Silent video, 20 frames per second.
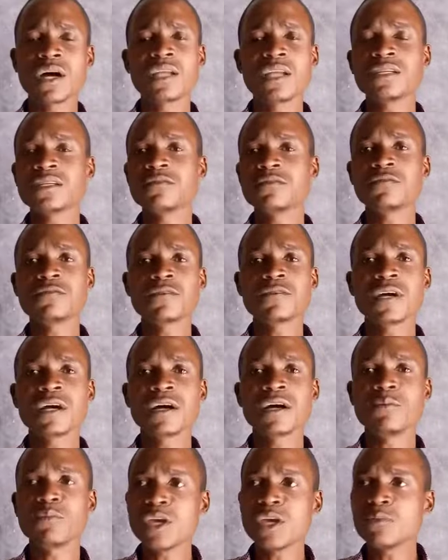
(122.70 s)
and if
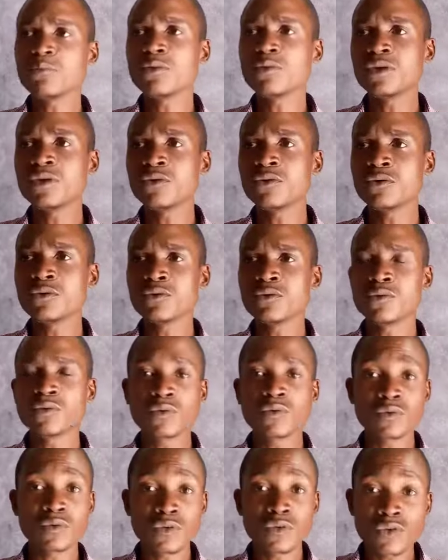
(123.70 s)
maybe
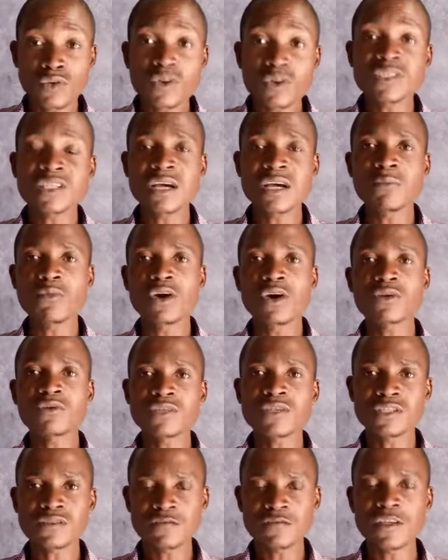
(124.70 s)
you know someone who
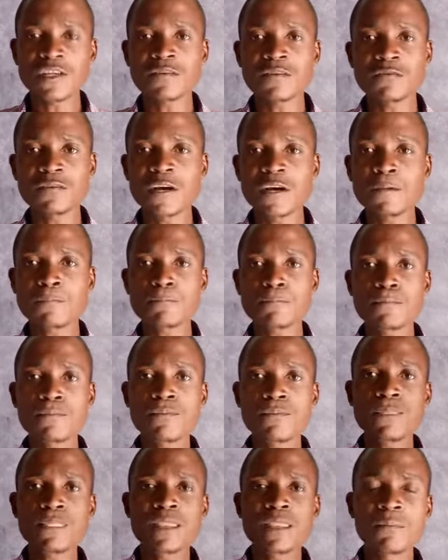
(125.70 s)
is very far,
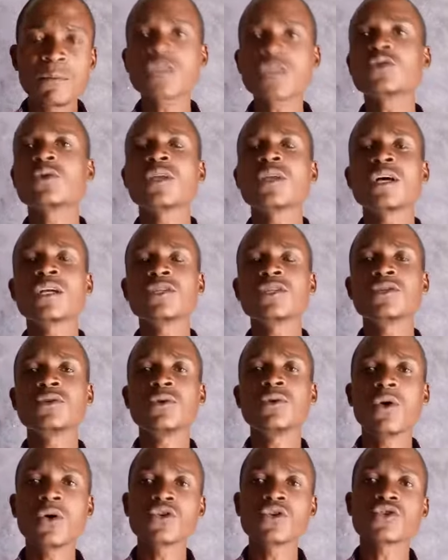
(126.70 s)
make sure that you
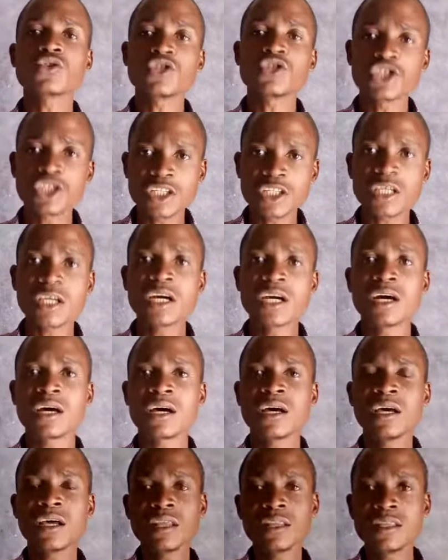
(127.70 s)
also
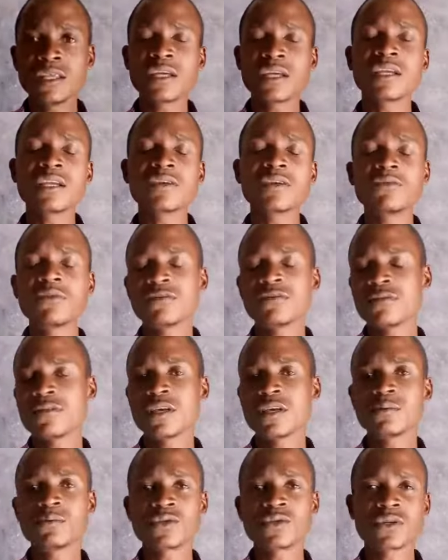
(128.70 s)
share the link with
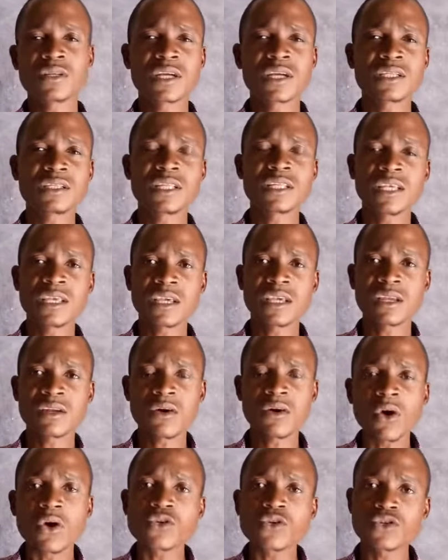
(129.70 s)
them so that they
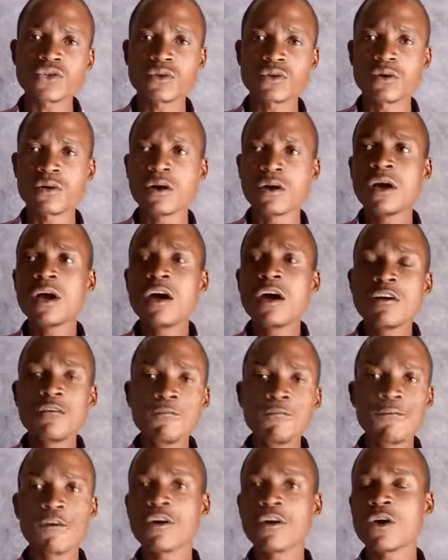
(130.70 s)
can also
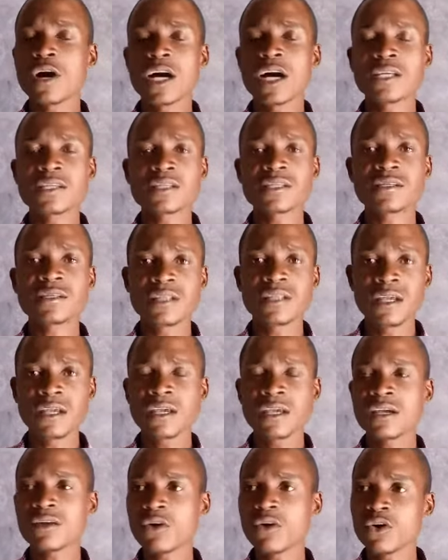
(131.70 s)
follow us, they
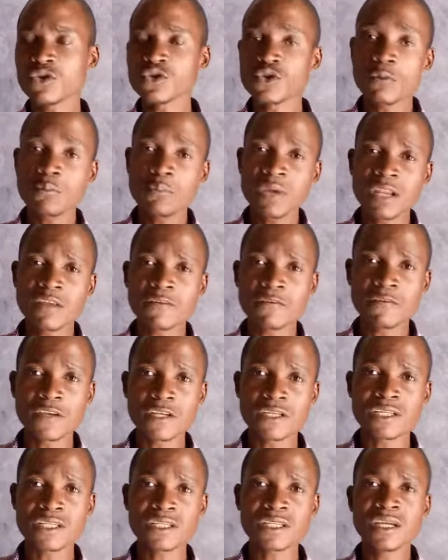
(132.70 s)
can also
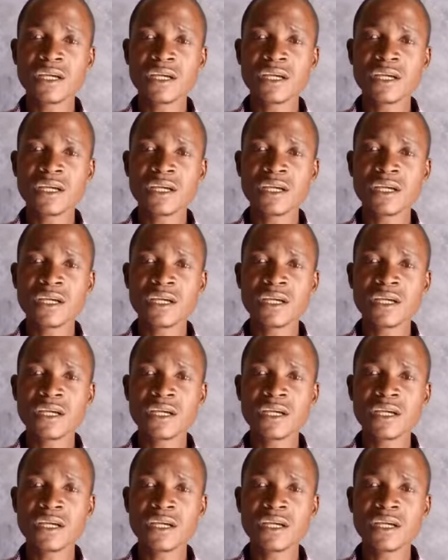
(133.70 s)
benefit.